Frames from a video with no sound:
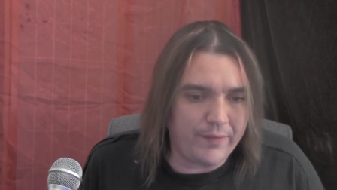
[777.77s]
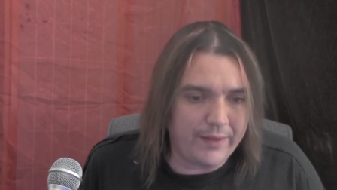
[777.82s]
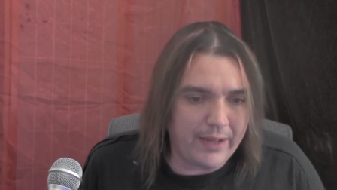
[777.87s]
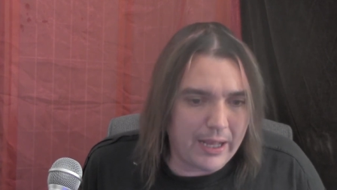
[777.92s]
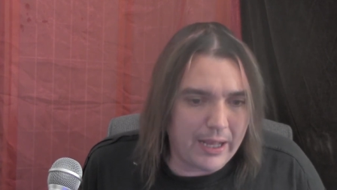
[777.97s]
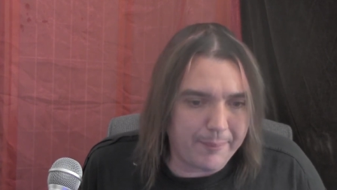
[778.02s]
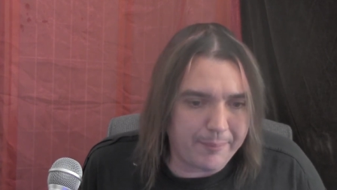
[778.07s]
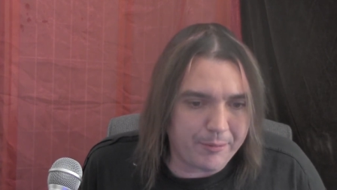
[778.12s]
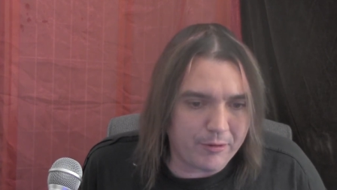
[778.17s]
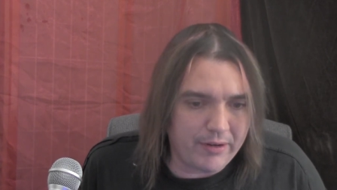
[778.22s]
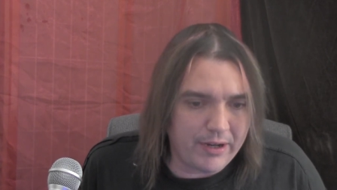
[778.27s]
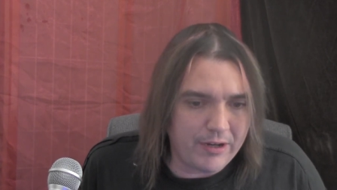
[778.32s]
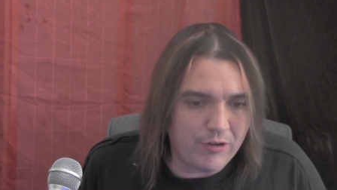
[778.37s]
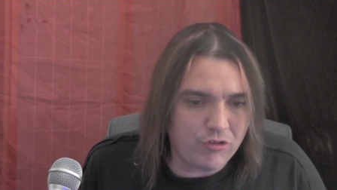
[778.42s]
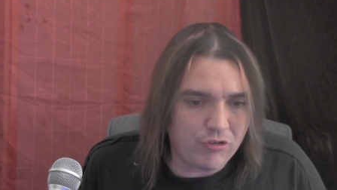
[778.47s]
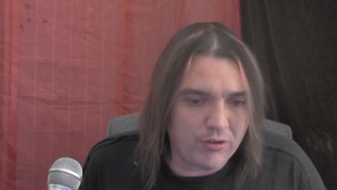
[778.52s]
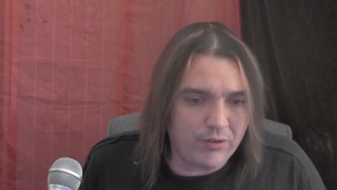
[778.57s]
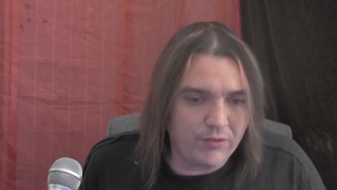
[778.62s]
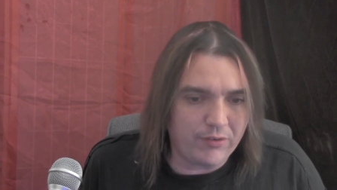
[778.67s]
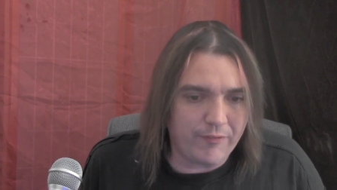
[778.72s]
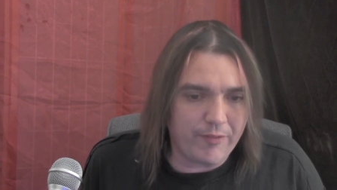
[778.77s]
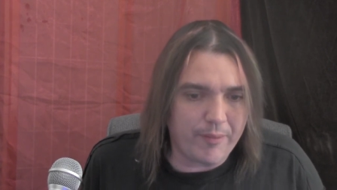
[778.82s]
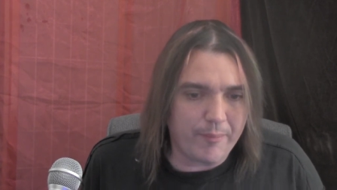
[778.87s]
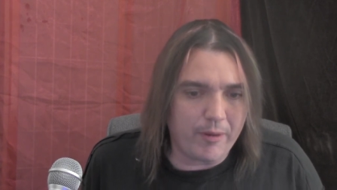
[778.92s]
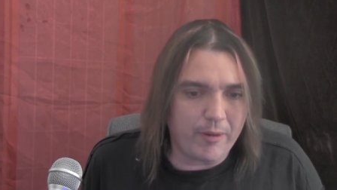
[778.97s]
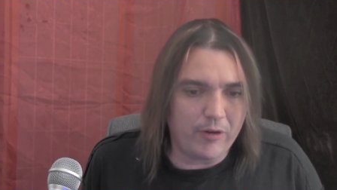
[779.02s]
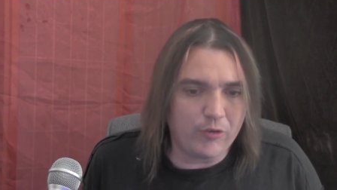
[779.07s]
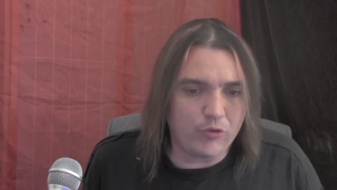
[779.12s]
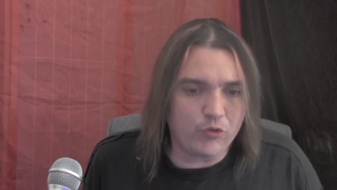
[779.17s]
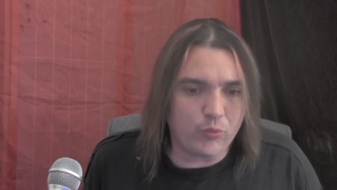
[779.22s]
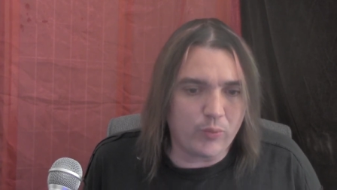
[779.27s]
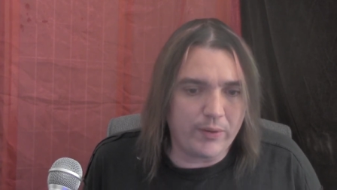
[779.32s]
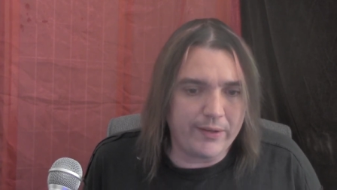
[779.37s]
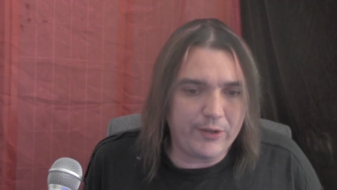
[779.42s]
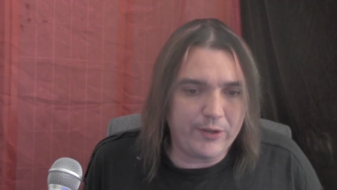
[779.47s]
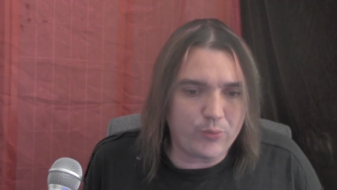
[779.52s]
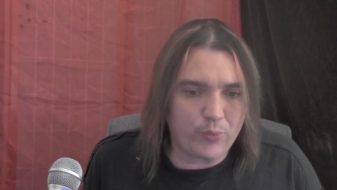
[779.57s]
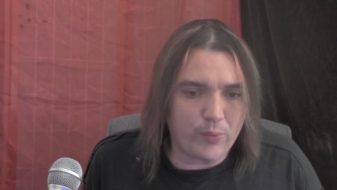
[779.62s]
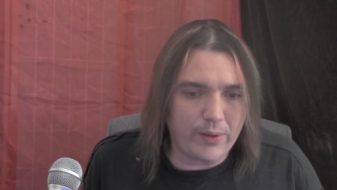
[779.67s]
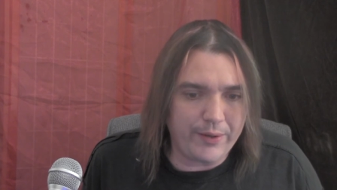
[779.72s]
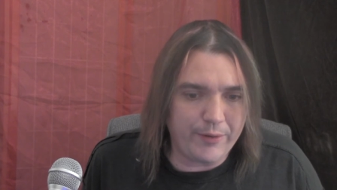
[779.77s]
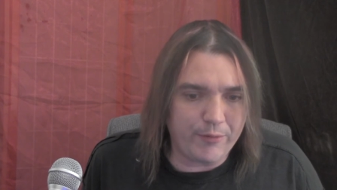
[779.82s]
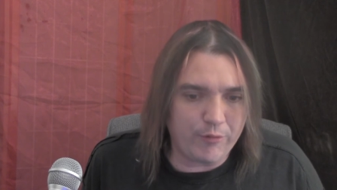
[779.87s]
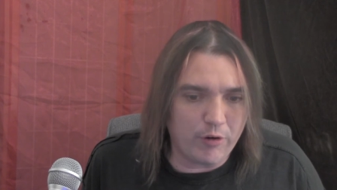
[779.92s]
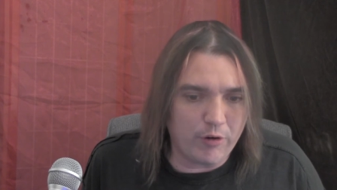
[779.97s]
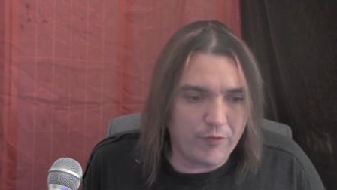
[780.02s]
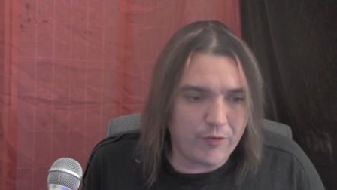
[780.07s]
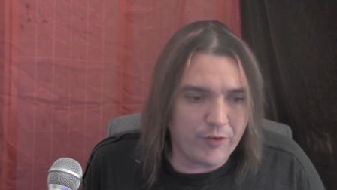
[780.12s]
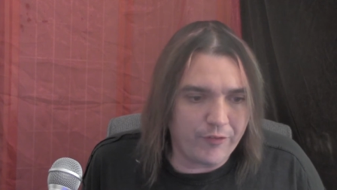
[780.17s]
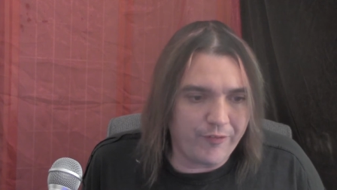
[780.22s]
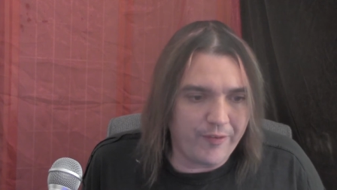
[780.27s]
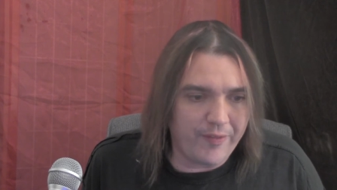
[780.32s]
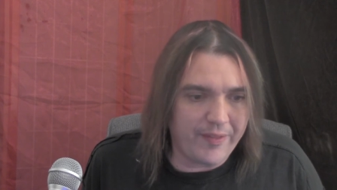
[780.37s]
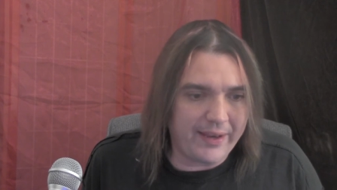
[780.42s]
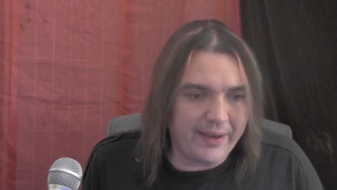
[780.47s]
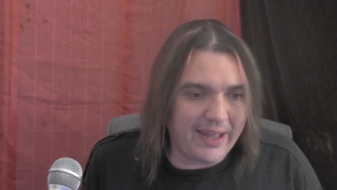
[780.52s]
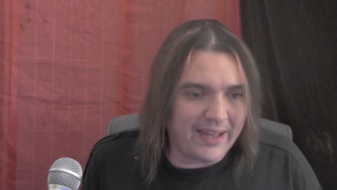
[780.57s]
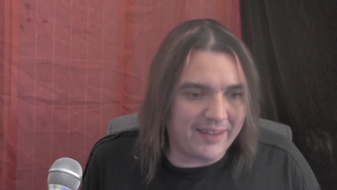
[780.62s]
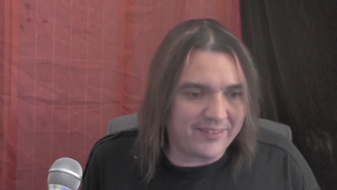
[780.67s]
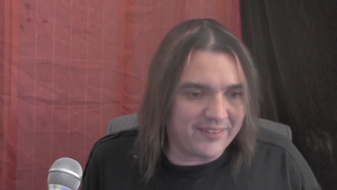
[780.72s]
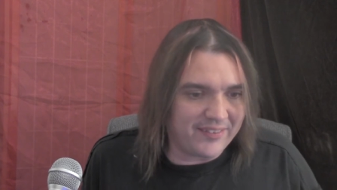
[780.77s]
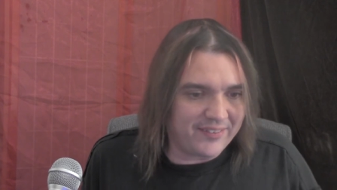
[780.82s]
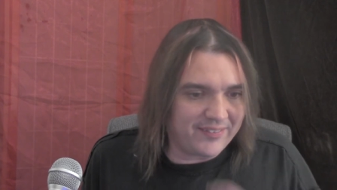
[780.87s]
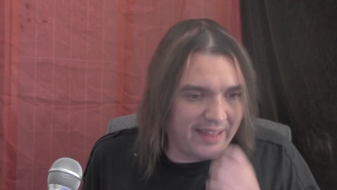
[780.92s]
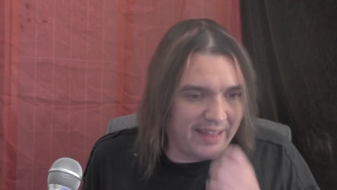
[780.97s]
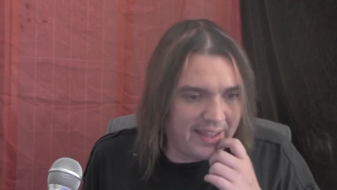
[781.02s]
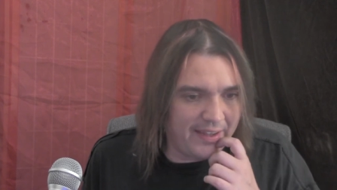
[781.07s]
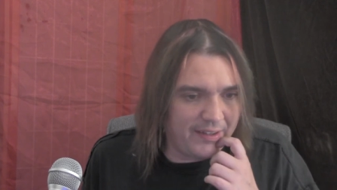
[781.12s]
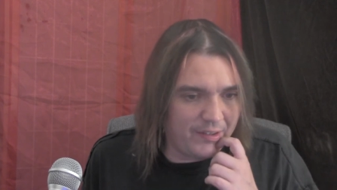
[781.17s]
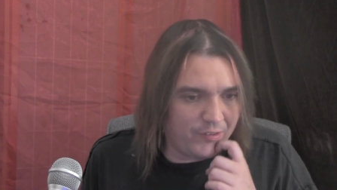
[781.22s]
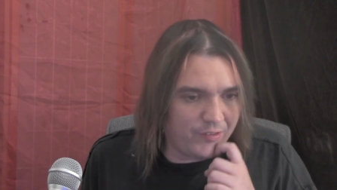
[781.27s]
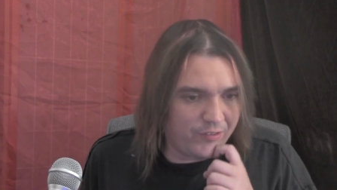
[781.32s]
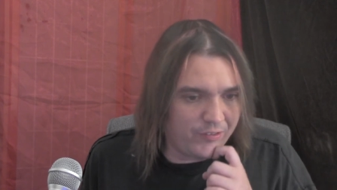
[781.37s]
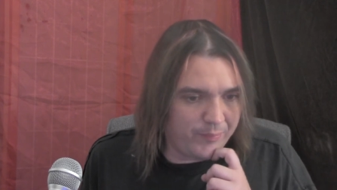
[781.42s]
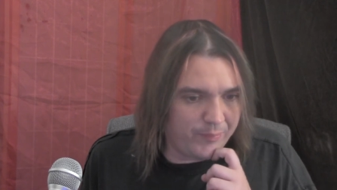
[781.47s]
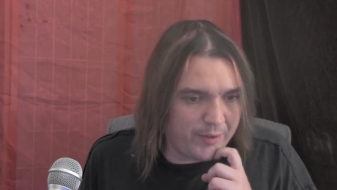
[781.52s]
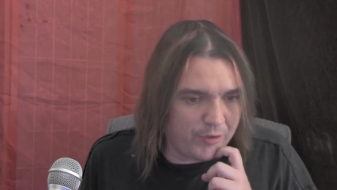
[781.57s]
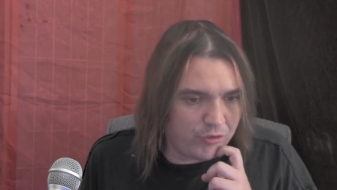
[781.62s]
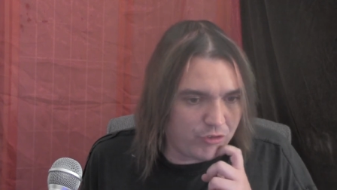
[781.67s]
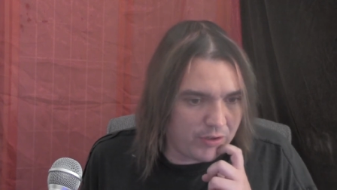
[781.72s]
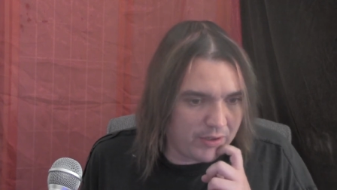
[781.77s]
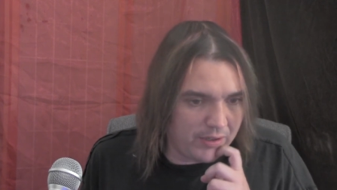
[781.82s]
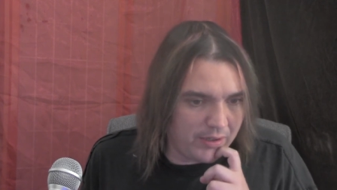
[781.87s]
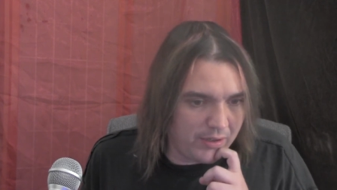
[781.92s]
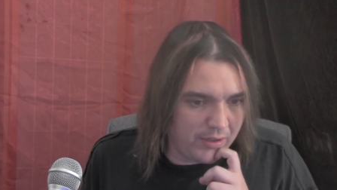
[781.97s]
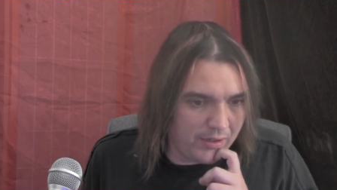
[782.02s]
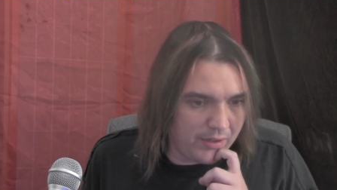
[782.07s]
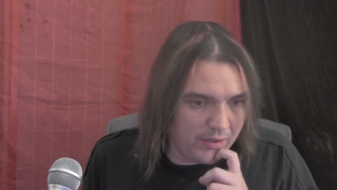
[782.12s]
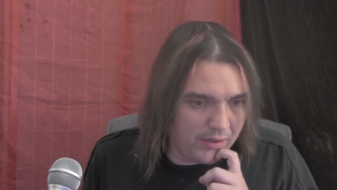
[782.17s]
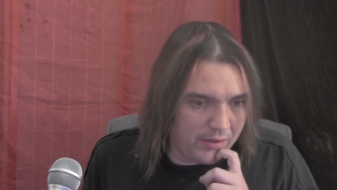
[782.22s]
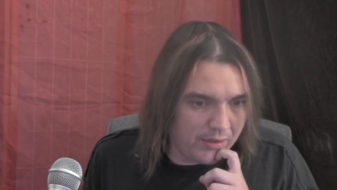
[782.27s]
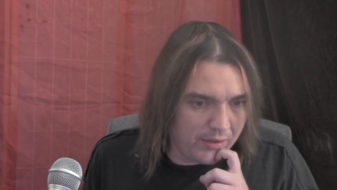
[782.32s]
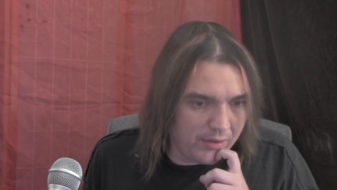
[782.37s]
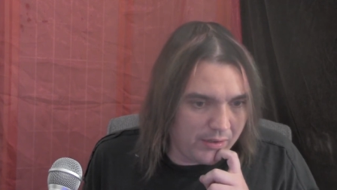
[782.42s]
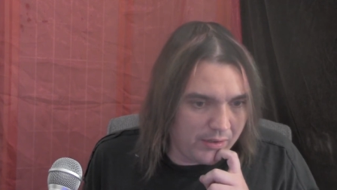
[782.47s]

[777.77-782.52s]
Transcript: the operations of the Mars 2020 rover for the NASA Science Mission